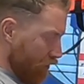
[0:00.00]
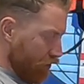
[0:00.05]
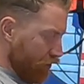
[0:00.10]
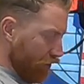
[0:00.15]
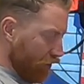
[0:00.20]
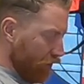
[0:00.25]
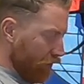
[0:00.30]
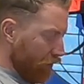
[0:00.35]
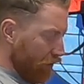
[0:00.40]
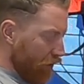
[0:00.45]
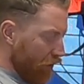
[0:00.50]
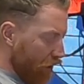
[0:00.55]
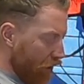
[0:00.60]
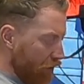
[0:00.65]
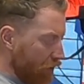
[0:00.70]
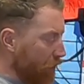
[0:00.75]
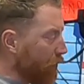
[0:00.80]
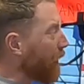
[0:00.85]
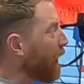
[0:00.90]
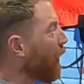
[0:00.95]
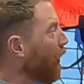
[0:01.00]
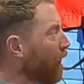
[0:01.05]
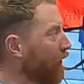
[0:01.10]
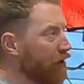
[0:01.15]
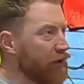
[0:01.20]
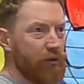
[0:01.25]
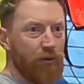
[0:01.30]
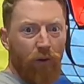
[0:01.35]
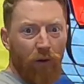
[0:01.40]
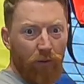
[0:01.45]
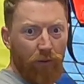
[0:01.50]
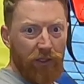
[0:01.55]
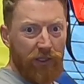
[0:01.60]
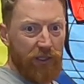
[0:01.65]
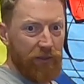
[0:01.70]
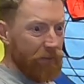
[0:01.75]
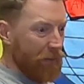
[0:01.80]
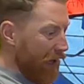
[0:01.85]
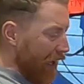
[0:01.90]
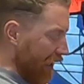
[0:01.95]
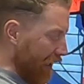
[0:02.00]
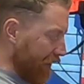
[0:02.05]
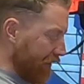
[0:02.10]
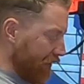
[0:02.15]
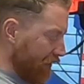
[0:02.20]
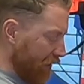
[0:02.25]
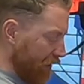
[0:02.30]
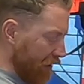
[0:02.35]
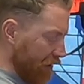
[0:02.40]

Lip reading: So on the big orange one, which is mine,